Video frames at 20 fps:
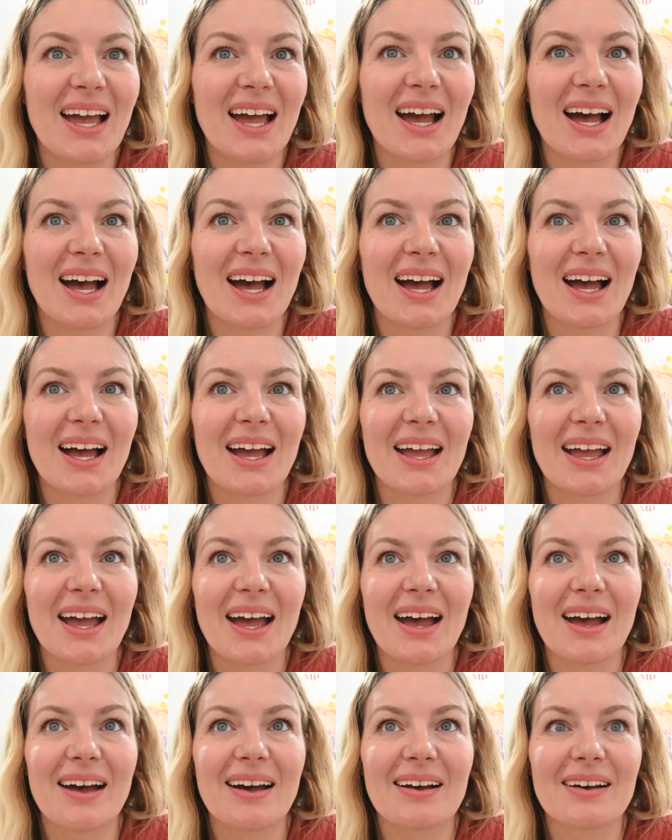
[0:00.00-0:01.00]
I
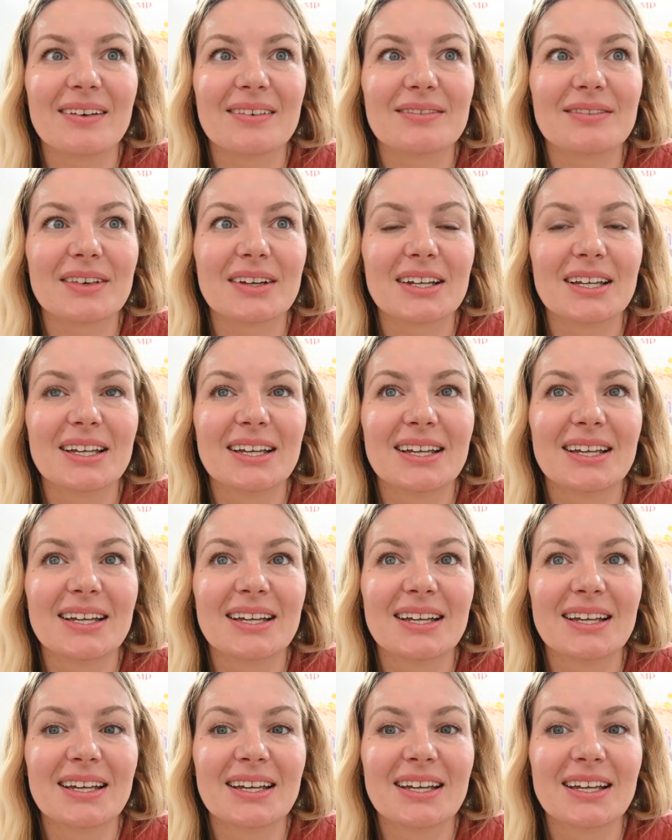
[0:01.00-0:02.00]
have
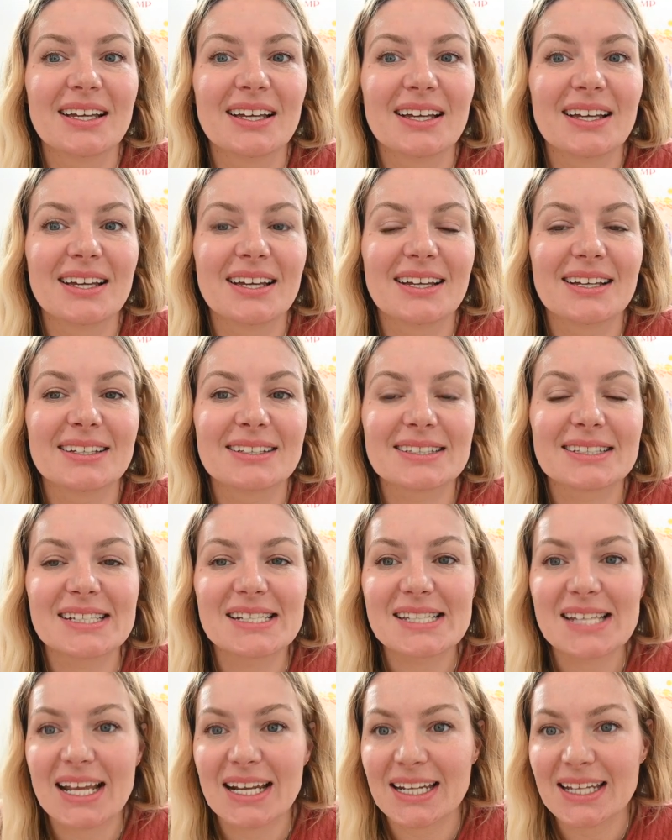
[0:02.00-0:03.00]

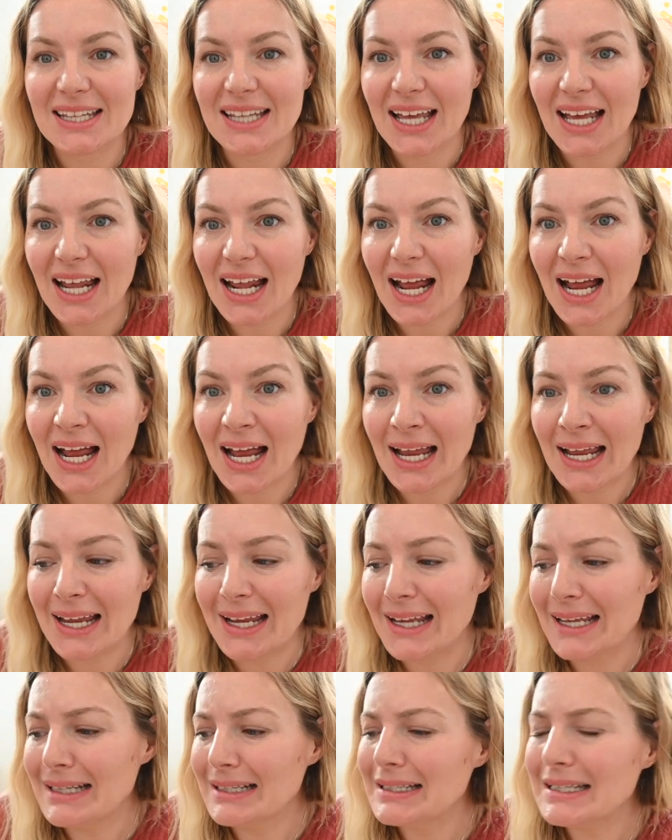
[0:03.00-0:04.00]
decided that
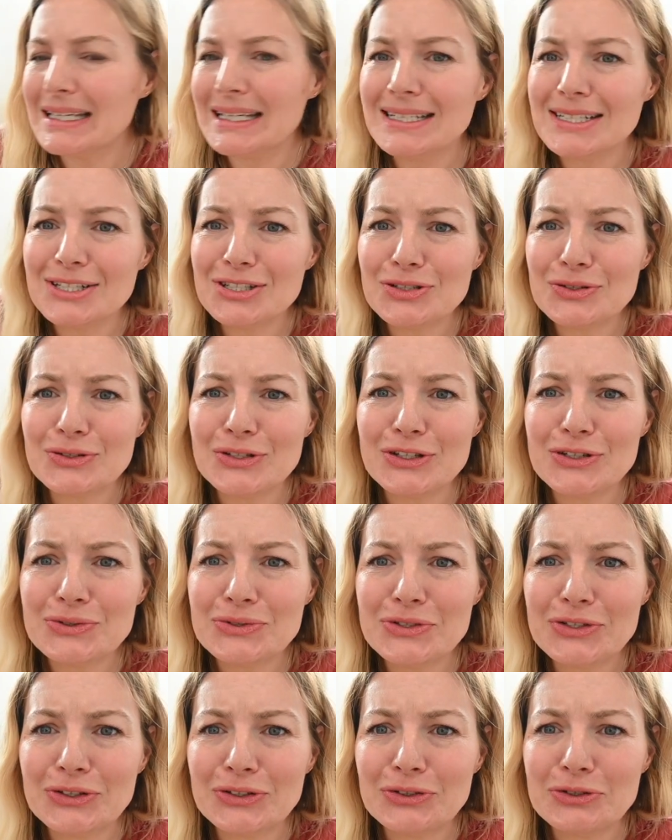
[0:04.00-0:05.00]
I need to do
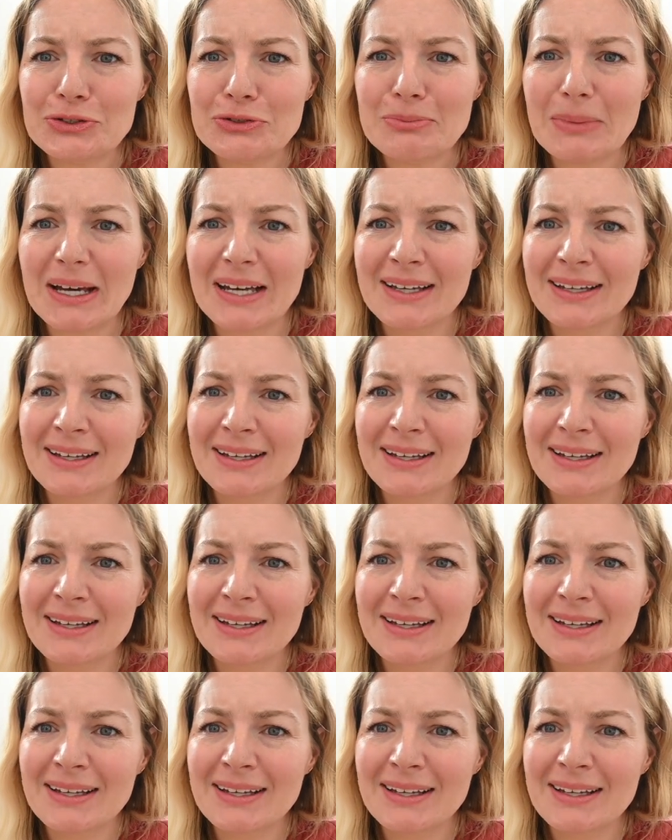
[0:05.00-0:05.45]
YouTube.